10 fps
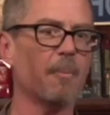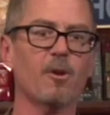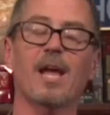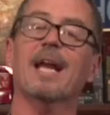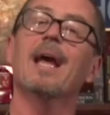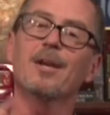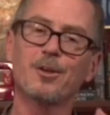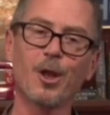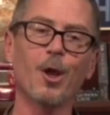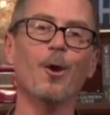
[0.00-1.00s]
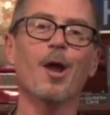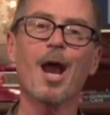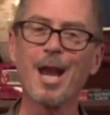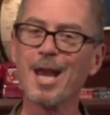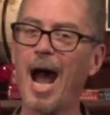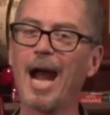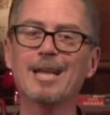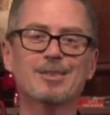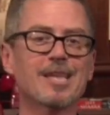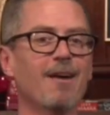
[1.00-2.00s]
And they're like, dude,
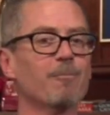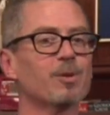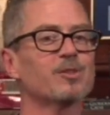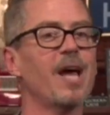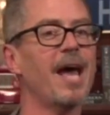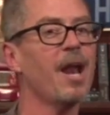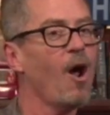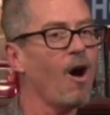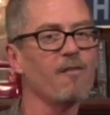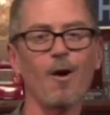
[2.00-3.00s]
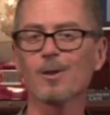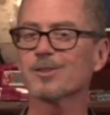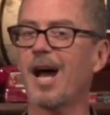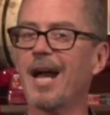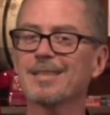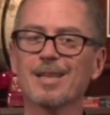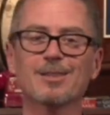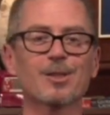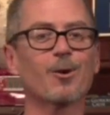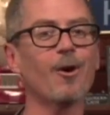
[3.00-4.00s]
97% of all
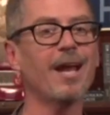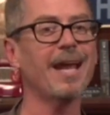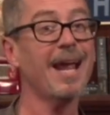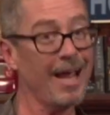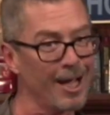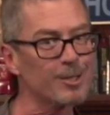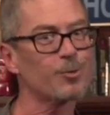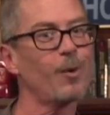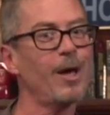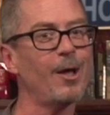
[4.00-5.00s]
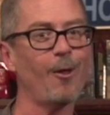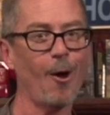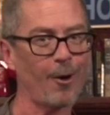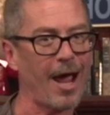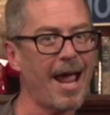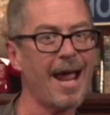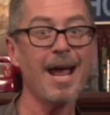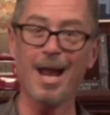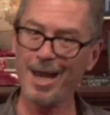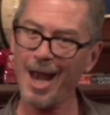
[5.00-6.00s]
scientists agree it's real,
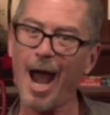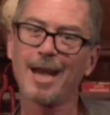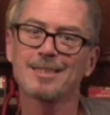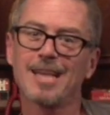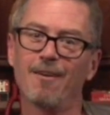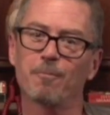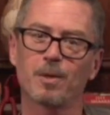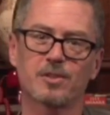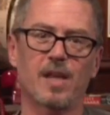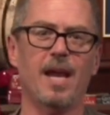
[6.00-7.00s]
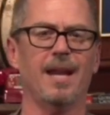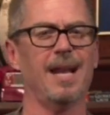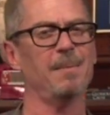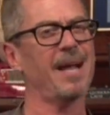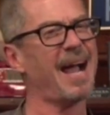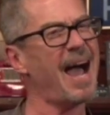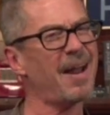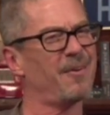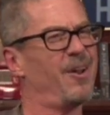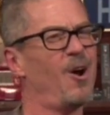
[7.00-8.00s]
okay? 97%. And I'm like, I
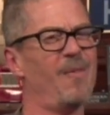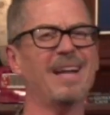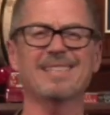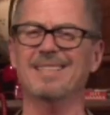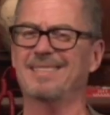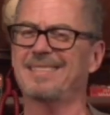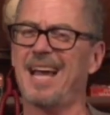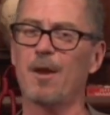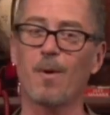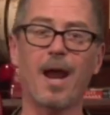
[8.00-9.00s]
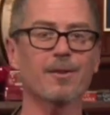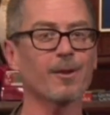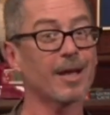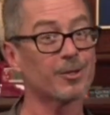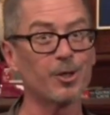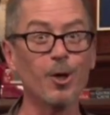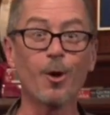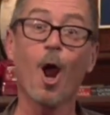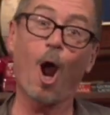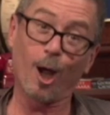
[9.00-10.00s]
don't know, that doesn't sound right. They're like,
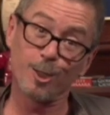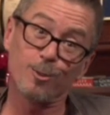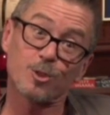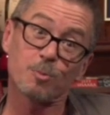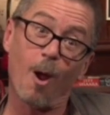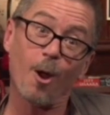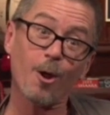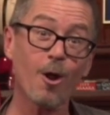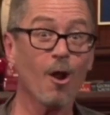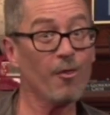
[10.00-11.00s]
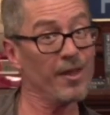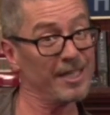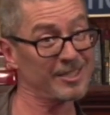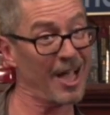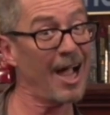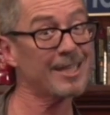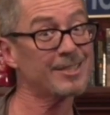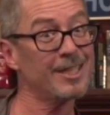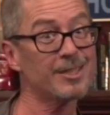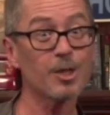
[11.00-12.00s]
dude, are you smarter than
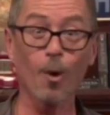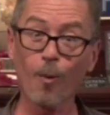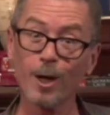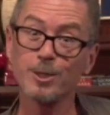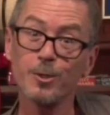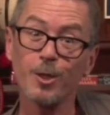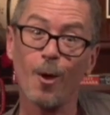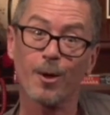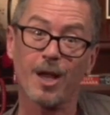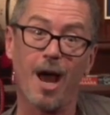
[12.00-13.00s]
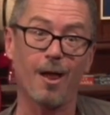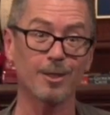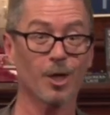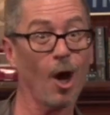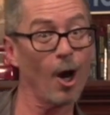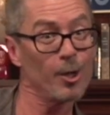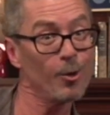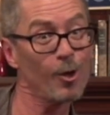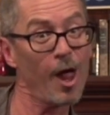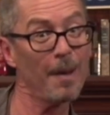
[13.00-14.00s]
scientists? Where'd you go to college? Are
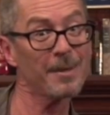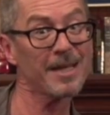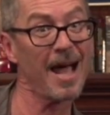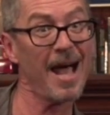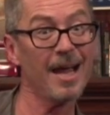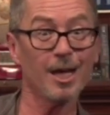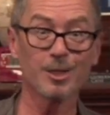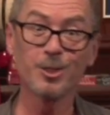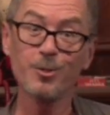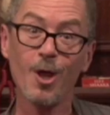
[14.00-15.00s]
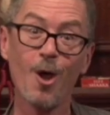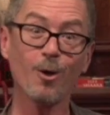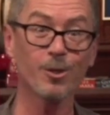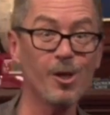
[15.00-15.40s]
you a climate guy? Do you know?